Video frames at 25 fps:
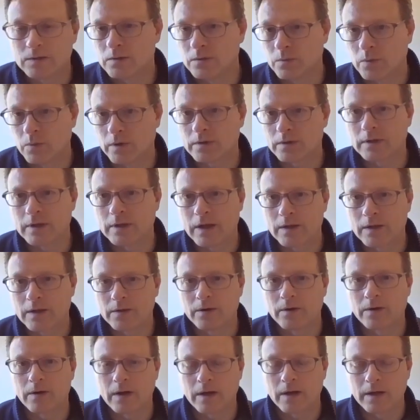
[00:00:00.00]
to work
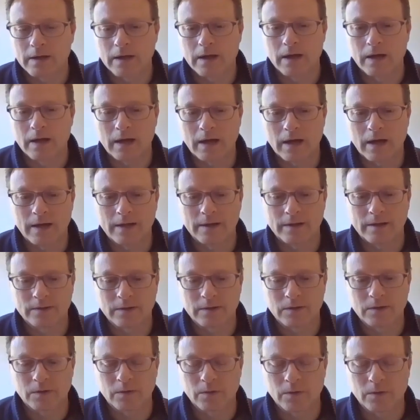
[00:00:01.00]
together on
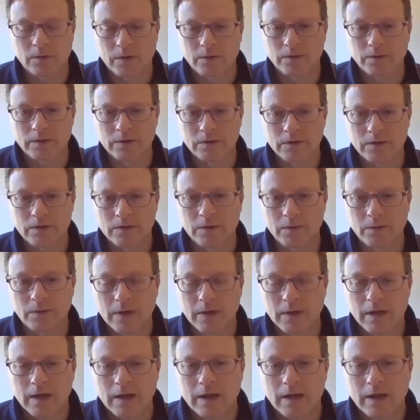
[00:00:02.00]
such a critical issue.